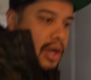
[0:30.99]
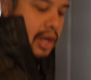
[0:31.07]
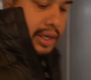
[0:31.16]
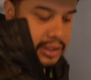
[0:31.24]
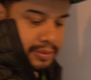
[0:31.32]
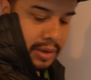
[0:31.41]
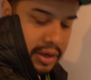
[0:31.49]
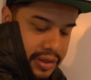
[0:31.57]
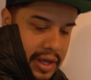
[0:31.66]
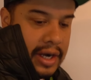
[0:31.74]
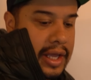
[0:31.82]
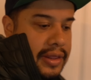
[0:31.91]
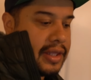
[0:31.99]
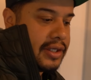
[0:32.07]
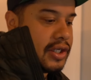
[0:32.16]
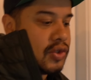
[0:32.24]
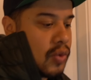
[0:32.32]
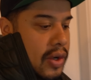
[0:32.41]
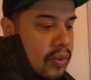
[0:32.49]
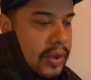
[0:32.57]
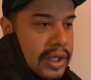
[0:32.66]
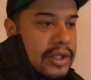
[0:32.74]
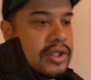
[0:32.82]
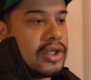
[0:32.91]
On his marathon, and this is when
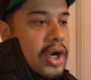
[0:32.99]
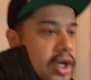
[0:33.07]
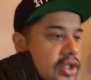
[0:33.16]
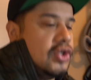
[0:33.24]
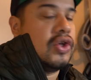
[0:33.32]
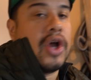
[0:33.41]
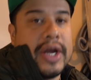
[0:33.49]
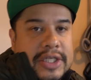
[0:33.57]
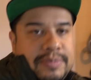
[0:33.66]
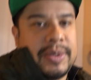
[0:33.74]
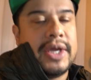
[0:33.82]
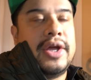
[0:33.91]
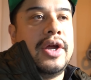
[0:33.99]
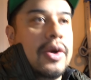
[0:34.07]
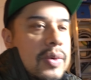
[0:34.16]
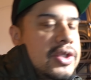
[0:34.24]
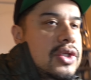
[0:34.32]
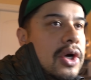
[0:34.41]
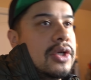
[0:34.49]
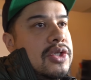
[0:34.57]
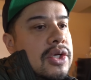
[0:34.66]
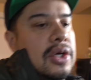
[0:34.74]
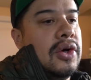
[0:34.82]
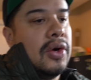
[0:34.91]
we start to cut his beard, we start
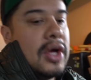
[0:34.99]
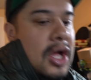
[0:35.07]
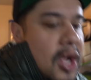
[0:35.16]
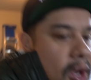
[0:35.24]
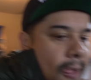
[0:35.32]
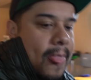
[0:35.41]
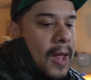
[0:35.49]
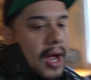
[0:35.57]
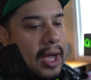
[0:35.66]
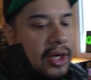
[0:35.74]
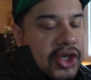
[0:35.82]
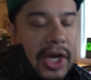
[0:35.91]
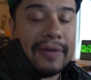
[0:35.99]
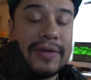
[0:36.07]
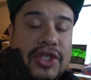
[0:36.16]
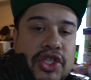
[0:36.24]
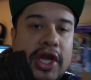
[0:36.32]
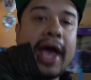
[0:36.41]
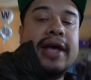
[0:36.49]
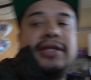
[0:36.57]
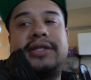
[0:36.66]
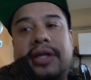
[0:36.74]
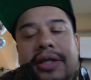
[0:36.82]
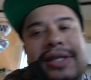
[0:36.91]
to uh, shave his
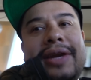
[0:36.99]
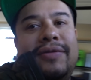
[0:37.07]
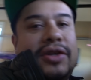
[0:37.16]
chest. It's not